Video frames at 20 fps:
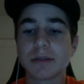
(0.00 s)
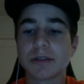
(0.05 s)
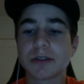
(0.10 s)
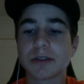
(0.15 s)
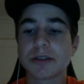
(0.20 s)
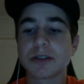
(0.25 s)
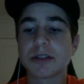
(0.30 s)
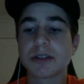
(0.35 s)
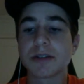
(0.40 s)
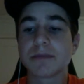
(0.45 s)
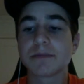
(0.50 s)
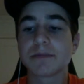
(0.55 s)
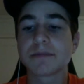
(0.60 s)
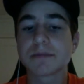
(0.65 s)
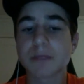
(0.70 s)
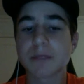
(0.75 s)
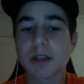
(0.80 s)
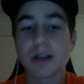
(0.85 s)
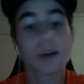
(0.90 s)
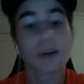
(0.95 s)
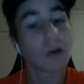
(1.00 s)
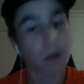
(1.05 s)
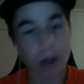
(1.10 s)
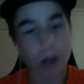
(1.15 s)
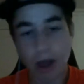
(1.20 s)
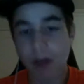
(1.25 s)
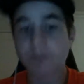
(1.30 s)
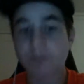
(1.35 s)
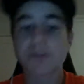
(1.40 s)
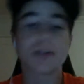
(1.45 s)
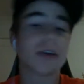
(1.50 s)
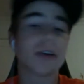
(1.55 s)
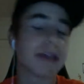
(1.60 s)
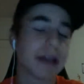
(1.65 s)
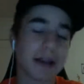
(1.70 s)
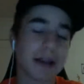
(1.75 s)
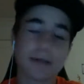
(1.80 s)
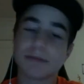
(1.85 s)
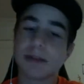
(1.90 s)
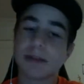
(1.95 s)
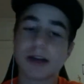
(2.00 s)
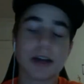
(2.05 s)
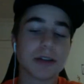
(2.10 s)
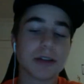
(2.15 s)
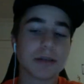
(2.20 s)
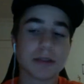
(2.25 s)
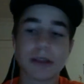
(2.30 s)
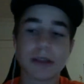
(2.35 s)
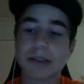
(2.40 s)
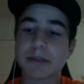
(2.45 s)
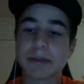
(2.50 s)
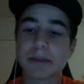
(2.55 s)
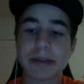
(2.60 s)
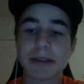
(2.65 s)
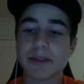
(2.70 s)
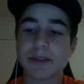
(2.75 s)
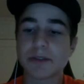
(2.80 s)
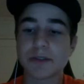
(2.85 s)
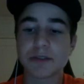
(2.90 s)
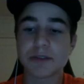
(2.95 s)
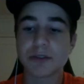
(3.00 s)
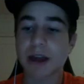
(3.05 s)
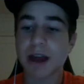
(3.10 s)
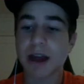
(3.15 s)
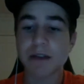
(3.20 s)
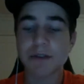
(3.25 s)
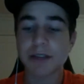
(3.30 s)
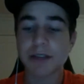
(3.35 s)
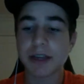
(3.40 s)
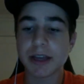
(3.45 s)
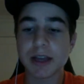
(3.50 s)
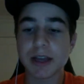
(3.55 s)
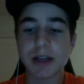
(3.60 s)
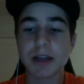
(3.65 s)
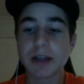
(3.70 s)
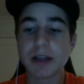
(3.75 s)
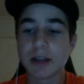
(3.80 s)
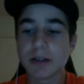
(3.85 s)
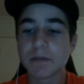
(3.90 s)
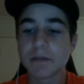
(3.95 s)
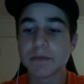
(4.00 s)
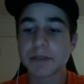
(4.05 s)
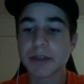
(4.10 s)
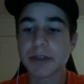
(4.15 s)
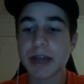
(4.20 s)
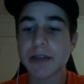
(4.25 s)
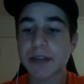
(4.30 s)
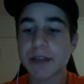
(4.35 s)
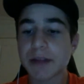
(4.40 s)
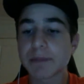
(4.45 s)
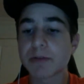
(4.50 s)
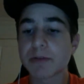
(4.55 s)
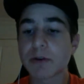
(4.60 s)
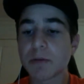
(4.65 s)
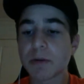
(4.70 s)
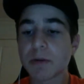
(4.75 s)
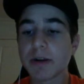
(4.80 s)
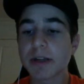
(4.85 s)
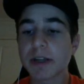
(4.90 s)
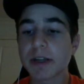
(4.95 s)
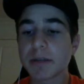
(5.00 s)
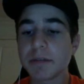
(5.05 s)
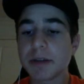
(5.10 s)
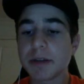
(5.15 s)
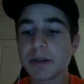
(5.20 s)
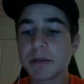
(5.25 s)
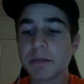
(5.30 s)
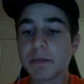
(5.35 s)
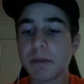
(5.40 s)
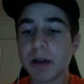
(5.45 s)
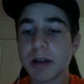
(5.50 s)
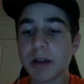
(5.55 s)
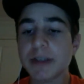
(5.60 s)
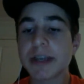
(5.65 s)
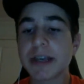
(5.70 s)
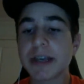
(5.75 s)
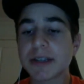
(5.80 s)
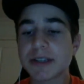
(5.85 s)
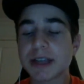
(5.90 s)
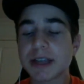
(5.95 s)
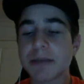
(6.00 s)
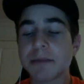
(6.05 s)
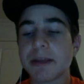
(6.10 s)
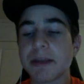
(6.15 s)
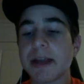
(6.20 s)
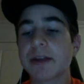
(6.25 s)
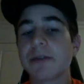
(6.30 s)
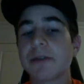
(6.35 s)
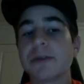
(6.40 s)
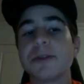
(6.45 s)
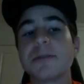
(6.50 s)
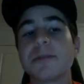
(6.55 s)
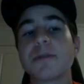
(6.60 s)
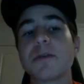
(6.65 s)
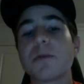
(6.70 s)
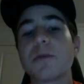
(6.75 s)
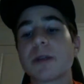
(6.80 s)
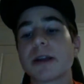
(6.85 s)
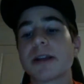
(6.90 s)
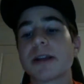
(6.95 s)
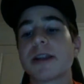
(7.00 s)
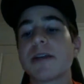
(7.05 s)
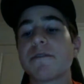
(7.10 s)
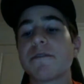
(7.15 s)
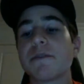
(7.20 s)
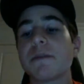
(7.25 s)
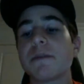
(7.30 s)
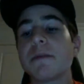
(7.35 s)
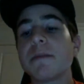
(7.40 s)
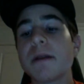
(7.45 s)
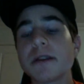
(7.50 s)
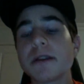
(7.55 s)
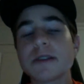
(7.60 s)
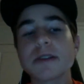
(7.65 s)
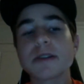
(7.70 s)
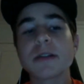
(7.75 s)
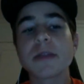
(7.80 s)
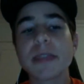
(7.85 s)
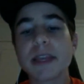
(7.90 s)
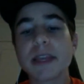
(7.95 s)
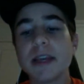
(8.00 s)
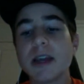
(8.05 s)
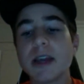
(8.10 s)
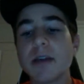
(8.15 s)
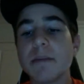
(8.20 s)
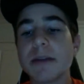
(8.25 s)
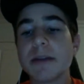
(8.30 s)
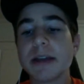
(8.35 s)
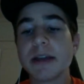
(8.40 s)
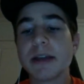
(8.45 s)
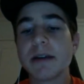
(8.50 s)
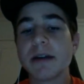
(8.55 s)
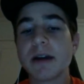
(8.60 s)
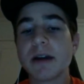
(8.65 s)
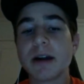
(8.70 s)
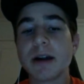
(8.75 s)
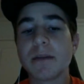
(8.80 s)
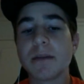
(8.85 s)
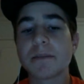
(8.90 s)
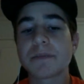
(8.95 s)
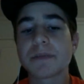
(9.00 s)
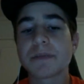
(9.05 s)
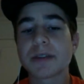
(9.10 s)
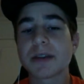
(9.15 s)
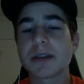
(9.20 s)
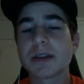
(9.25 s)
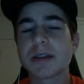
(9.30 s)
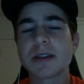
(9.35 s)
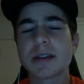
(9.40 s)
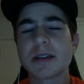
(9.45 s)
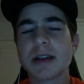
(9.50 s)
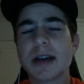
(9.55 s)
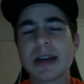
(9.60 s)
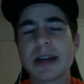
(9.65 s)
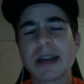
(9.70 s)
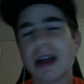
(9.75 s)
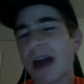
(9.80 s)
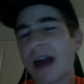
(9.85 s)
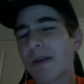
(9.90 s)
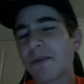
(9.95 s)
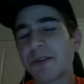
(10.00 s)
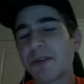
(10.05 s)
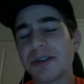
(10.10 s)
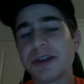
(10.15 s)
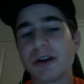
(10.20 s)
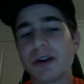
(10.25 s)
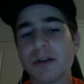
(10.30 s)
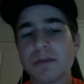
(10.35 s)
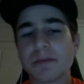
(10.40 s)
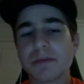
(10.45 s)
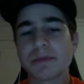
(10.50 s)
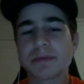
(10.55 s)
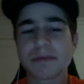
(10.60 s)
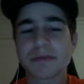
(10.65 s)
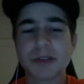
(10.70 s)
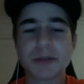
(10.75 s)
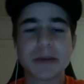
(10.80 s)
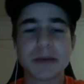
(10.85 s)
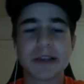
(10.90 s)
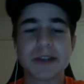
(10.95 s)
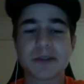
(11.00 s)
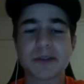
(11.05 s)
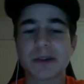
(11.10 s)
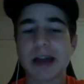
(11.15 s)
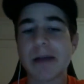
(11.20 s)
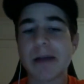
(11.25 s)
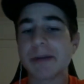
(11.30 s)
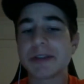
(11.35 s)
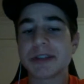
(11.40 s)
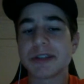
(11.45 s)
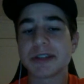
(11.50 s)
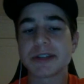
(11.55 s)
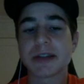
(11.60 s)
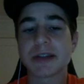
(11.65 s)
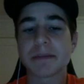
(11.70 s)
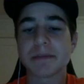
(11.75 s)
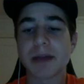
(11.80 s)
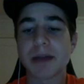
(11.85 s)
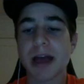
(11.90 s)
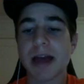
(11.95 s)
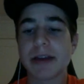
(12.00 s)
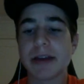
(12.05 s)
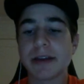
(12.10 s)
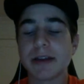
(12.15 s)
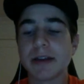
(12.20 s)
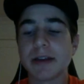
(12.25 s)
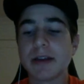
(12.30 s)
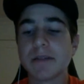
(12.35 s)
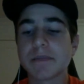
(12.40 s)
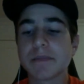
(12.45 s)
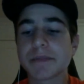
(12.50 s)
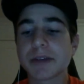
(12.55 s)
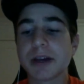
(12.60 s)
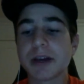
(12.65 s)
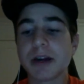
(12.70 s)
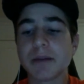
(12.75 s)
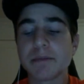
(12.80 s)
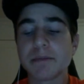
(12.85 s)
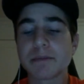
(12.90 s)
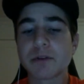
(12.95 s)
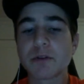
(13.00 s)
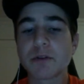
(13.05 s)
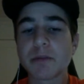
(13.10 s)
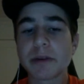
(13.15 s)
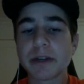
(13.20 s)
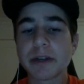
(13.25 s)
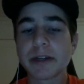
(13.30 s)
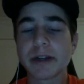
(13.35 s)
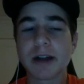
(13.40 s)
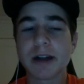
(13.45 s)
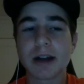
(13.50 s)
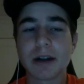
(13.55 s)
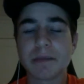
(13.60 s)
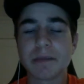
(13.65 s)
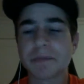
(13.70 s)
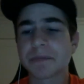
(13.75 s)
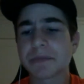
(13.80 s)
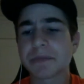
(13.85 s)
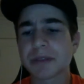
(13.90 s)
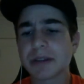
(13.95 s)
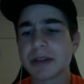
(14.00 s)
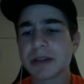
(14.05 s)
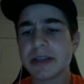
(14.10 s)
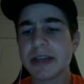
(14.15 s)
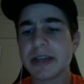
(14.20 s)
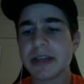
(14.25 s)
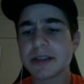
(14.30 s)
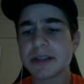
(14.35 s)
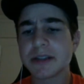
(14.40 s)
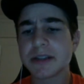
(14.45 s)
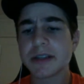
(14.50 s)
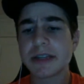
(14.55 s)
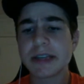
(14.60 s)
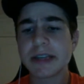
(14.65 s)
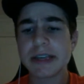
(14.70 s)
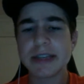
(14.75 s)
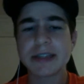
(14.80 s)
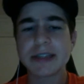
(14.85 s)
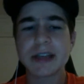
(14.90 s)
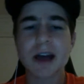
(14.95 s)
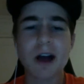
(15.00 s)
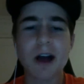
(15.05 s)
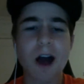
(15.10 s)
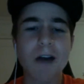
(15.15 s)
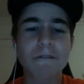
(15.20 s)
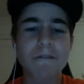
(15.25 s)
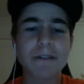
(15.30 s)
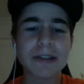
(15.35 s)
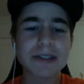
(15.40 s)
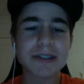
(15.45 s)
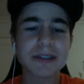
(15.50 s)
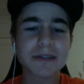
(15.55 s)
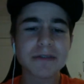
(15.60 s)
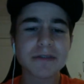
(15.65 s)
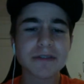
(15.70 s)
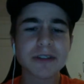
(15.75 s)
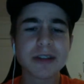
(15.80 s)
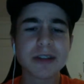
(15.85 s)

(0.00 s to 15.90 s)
steal. Cole Caulfield. Oh yeah, that's the biggest steal of the draft. Yeah, I think Broberg could be a bust. Yeah, Sammy, I agree with you. Broberg could definitely be a bust. No, I really don't. Just because he's going to Edmonton, it's not bad. Broberg, he's not offensive,